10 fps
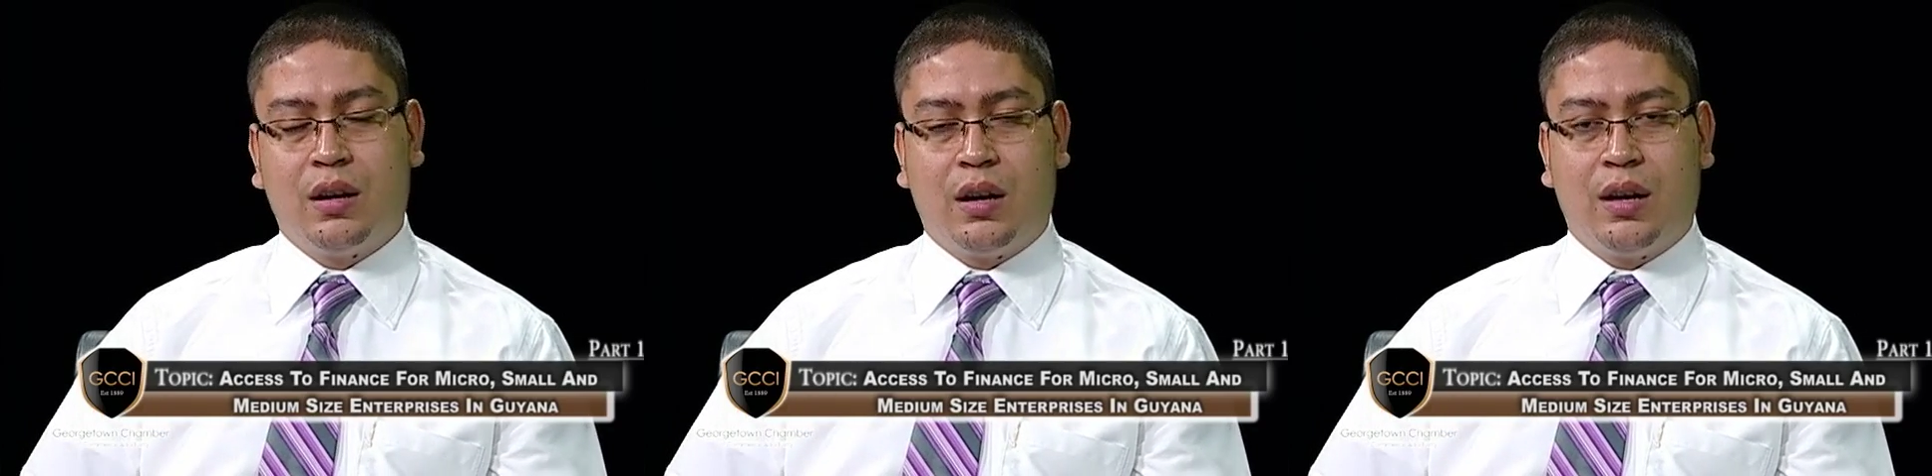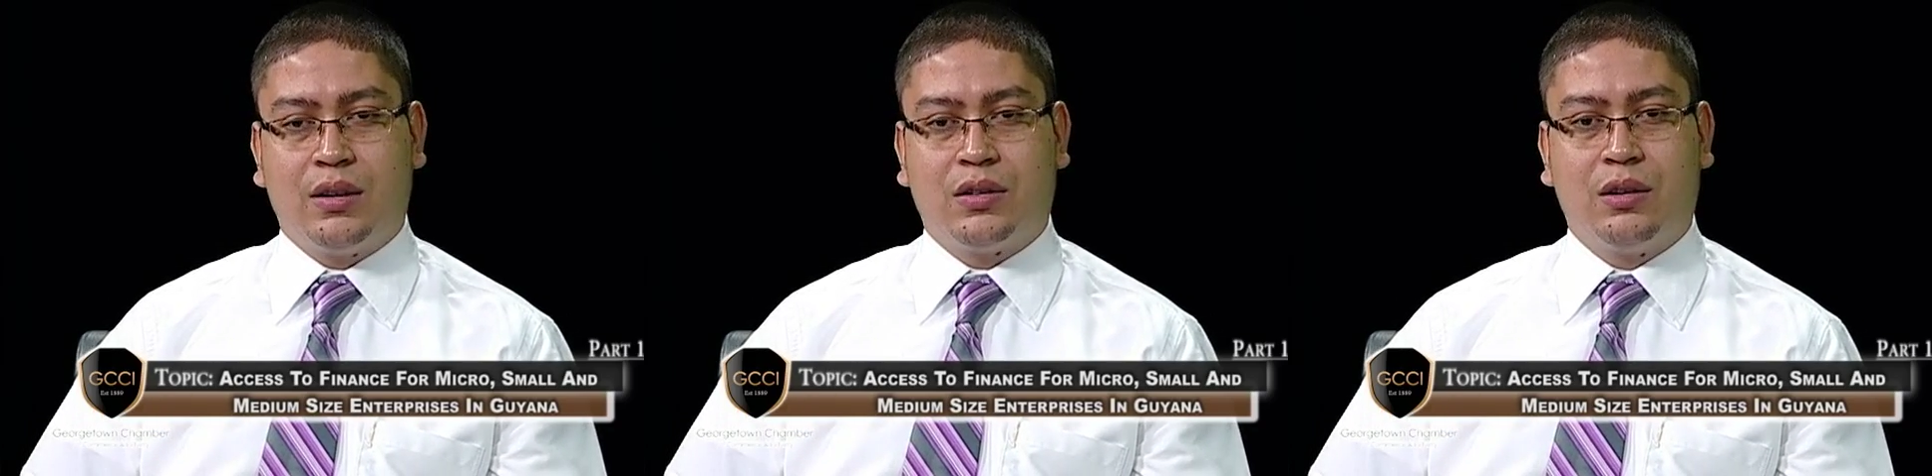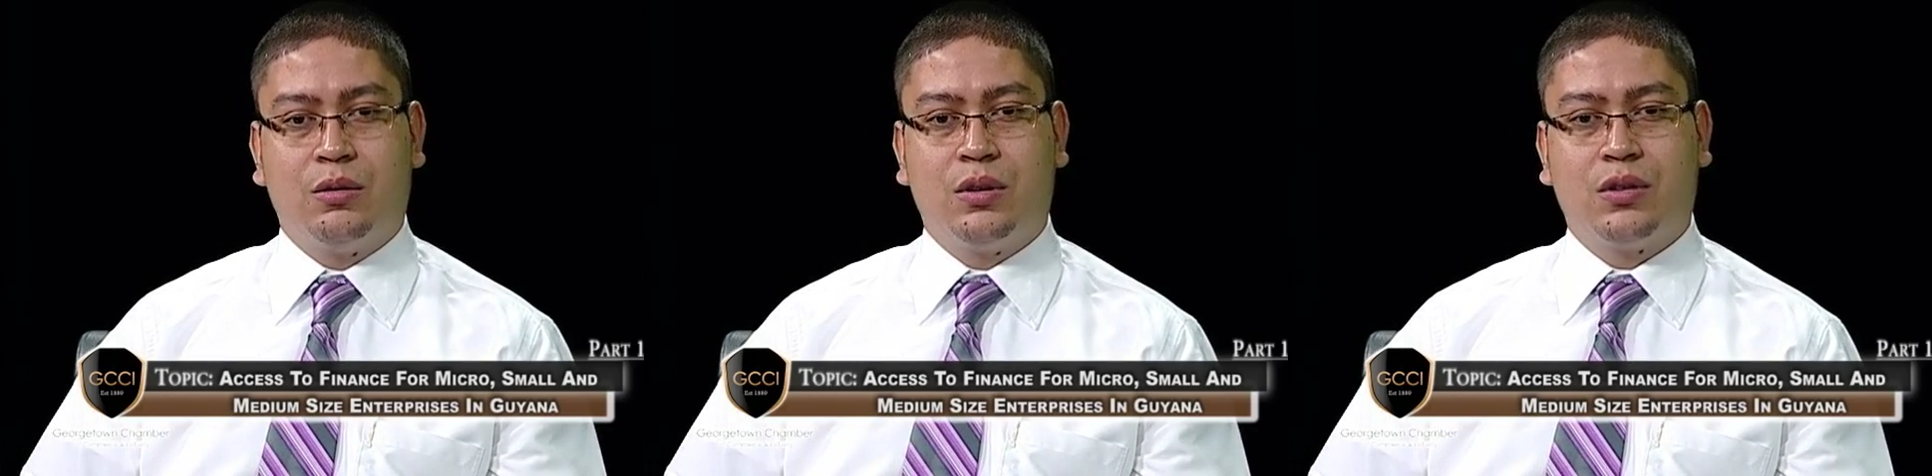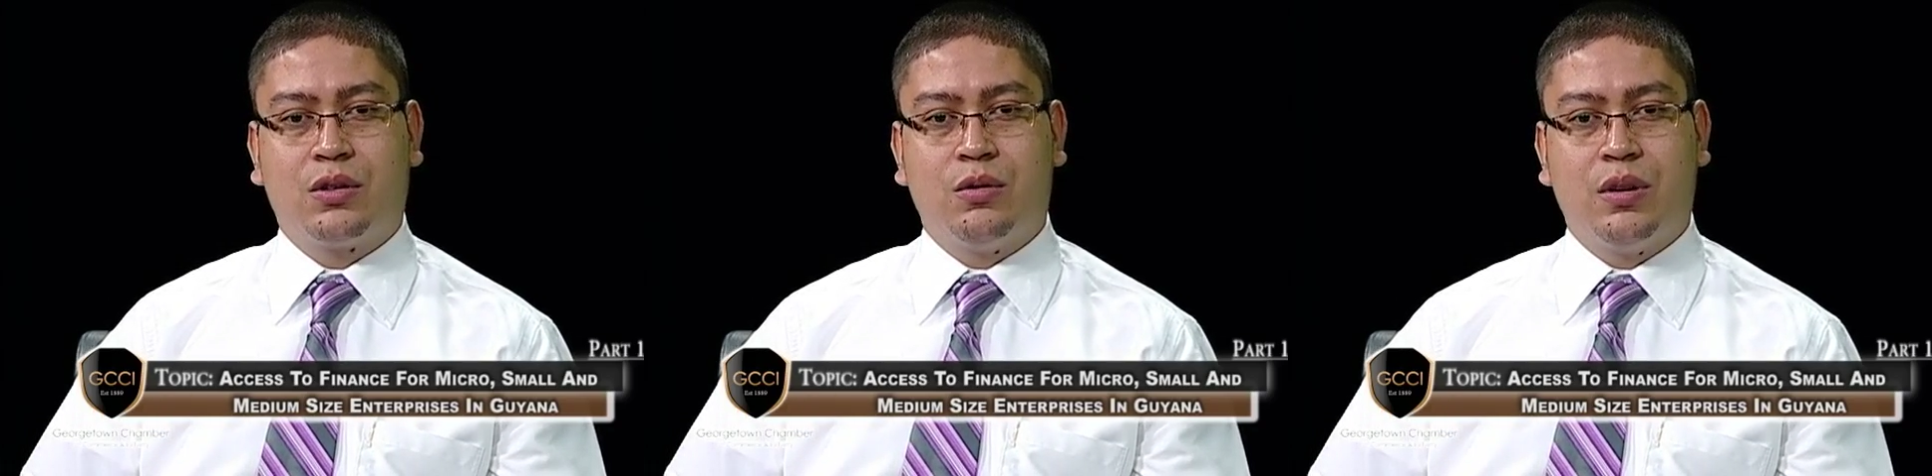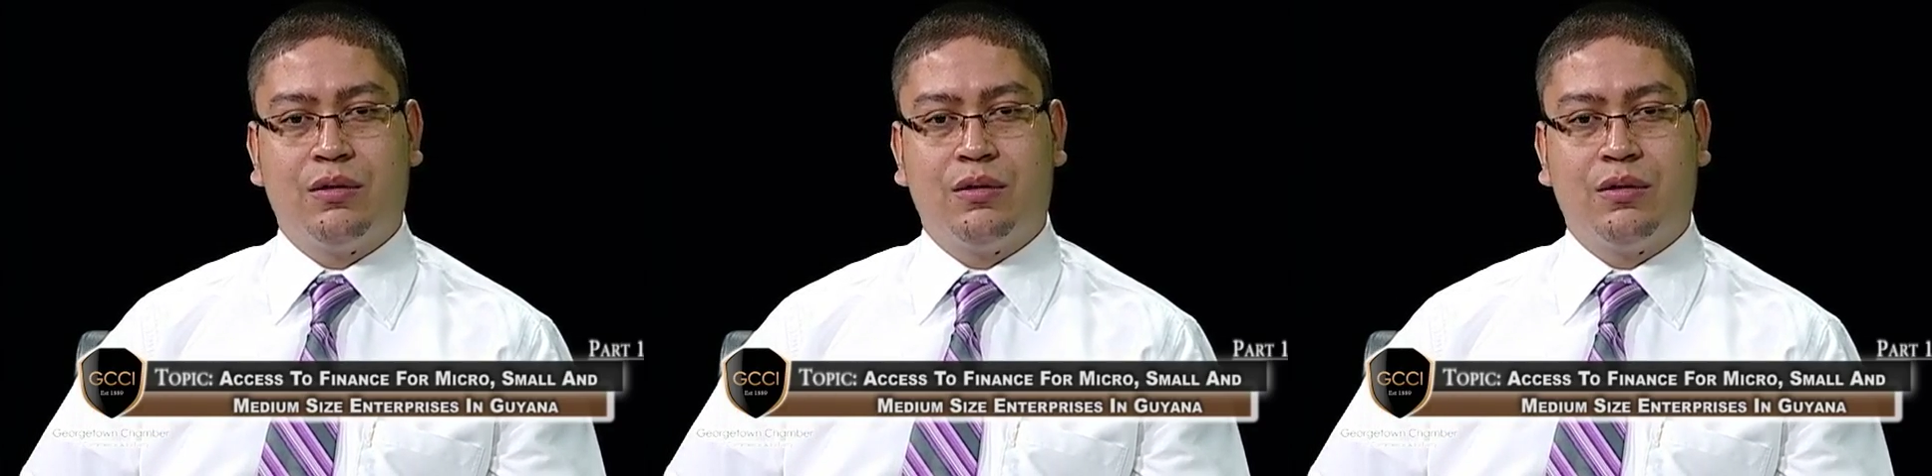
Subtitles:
as loans going